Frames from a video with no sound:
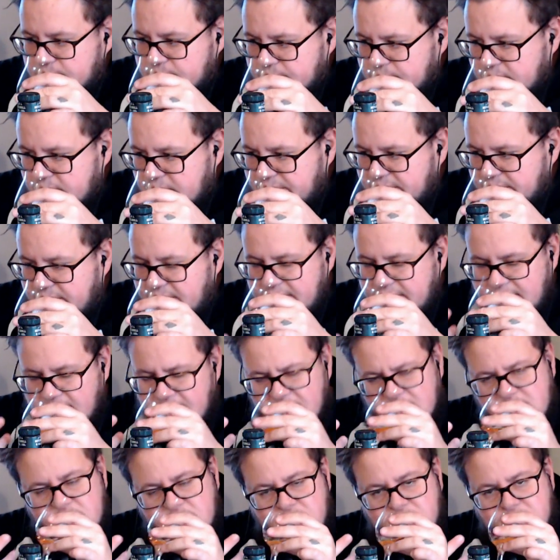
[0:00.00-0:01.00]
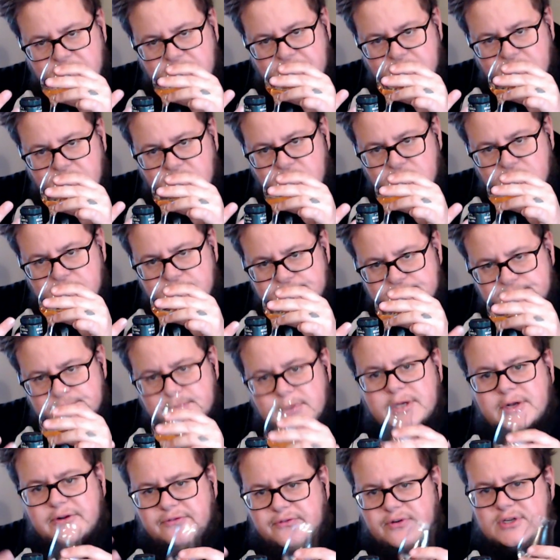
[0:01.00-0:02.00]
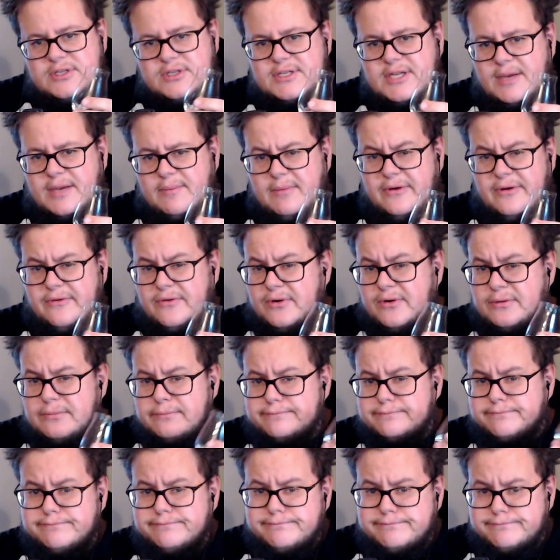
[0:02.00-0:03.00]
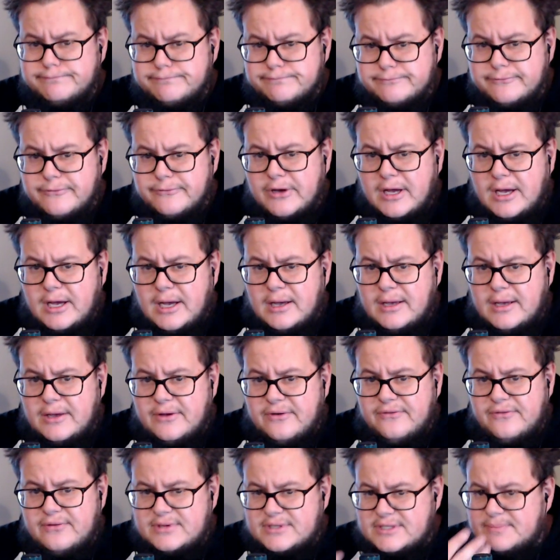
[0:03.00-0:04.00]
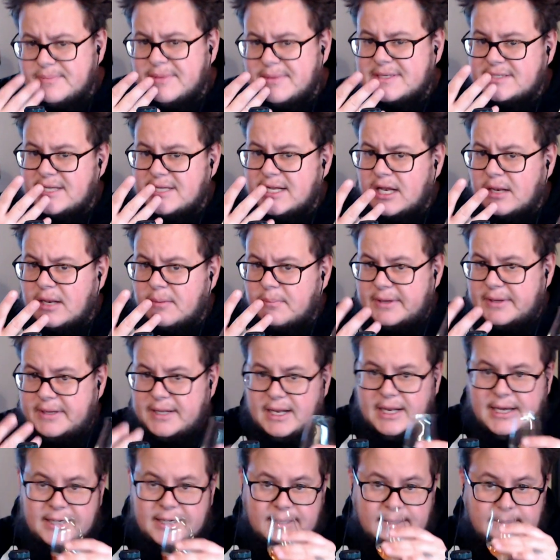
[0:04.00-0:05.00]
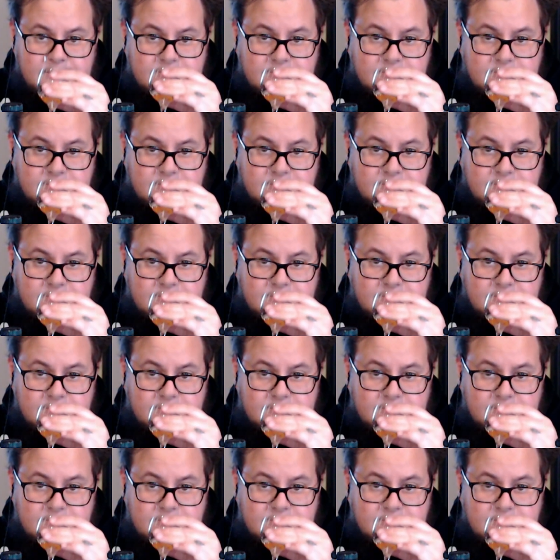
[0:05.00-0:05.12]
vanilla cookie dough, and the first time ever, it smells a little bit like